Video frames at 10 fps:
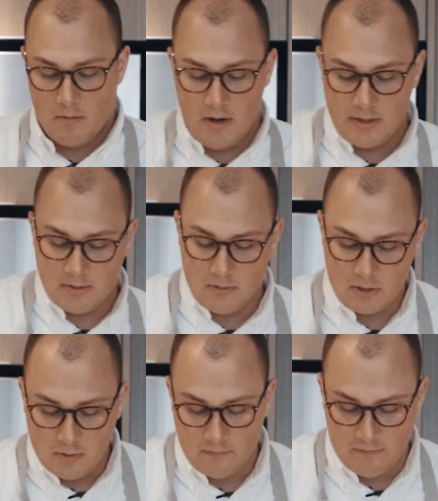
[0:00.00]
right, so we
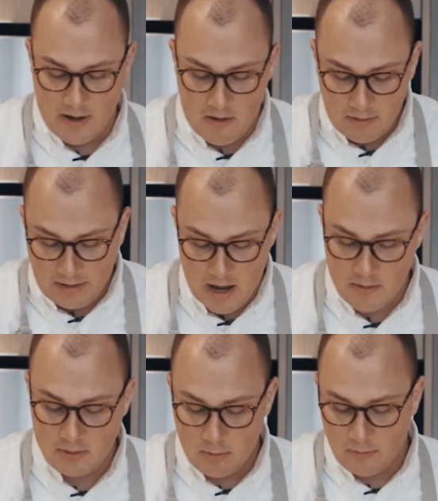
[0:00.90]
just want to flour the
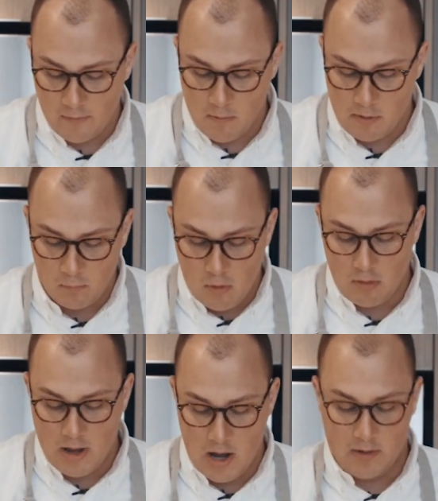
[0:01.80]
counter before we
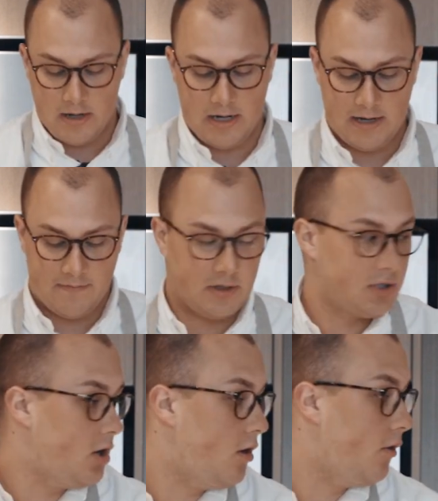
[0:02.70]
roll out any of the
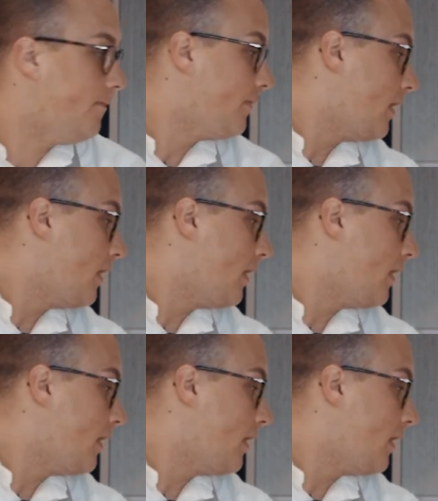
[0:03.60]
dough.